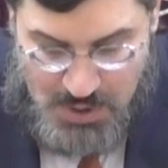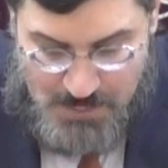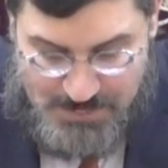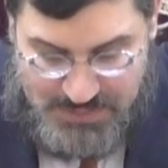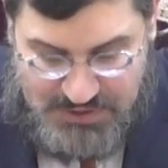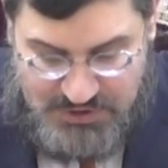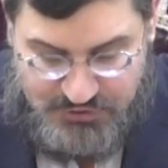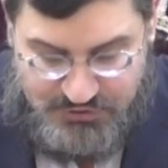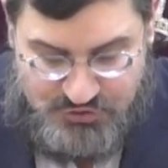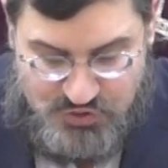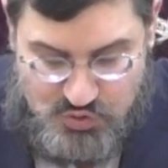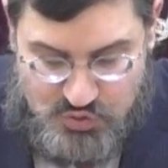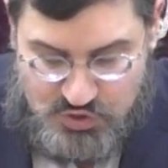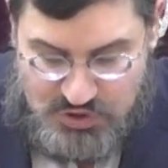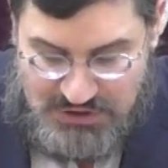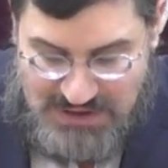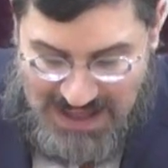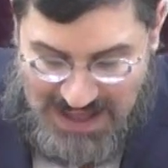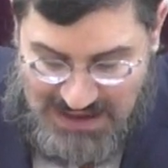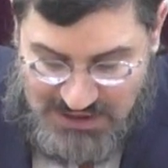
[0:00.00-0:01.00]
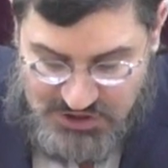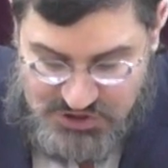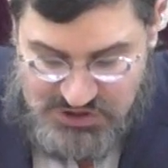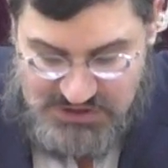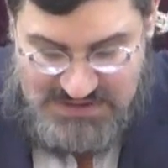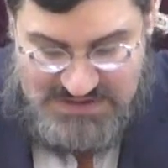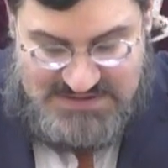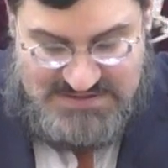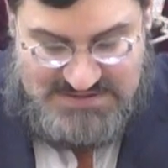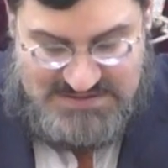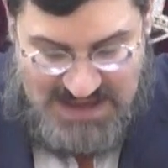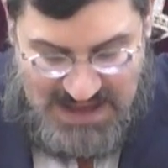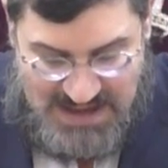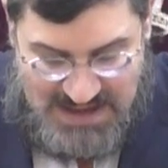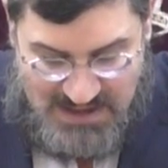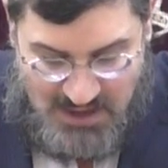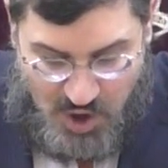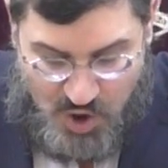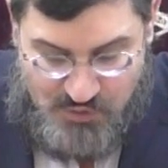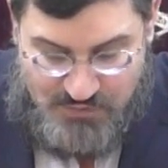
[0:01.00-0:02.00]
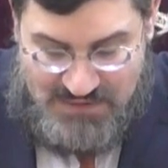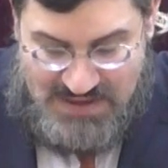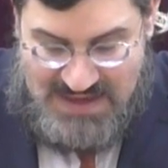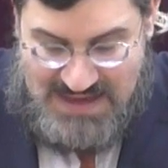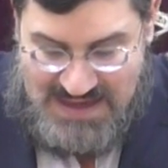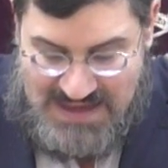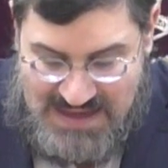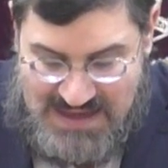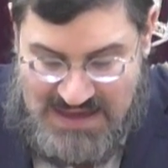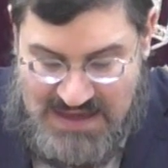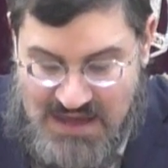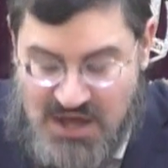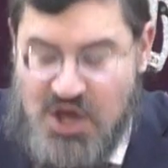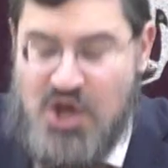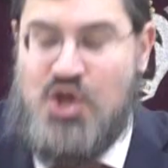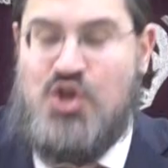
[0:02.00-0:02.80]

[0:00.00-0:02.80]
Because you could actually say over here,